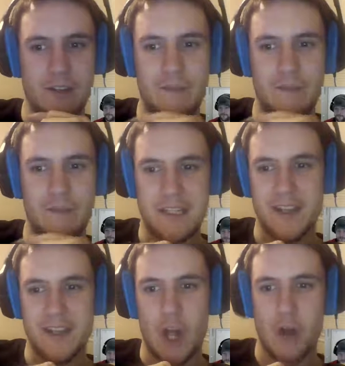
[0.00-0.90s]
facing
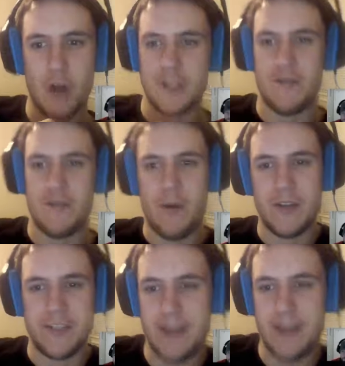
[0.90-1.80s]
the hardest of
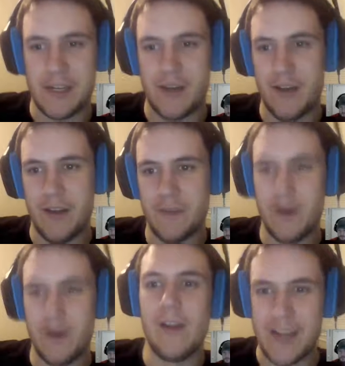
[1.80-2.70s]
opponents in the next round. But
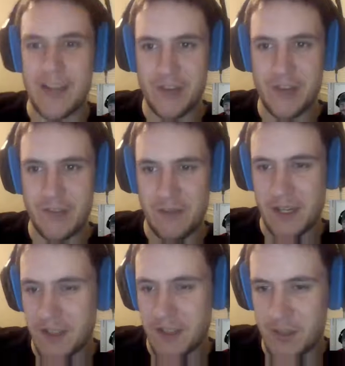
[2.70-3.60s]
I'll let Kendrick give his
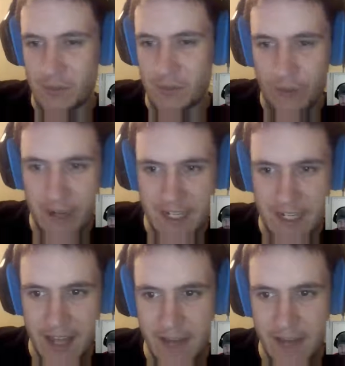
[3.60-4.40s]
opinions on this one before we get to that.